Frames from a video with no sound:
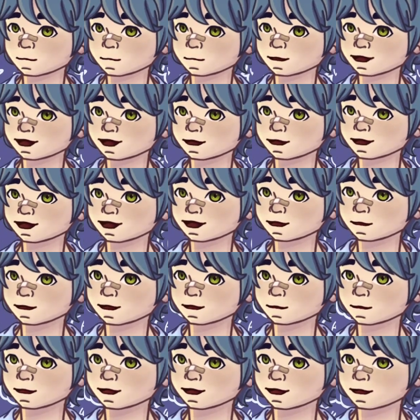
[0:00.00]
but made her
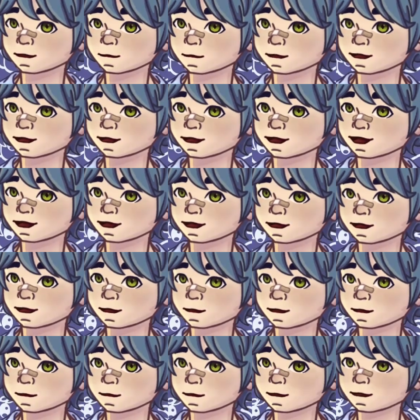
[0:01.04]
ponytail a little
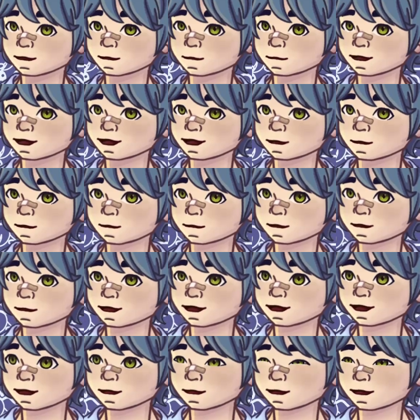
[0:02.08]
bit longer and
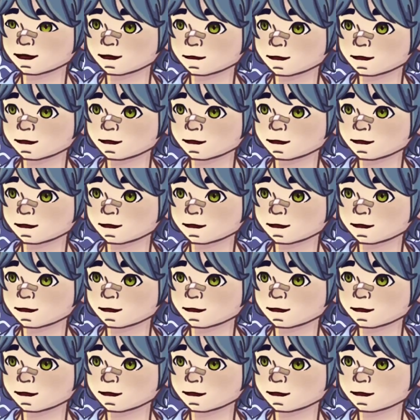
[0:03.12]
added a bit of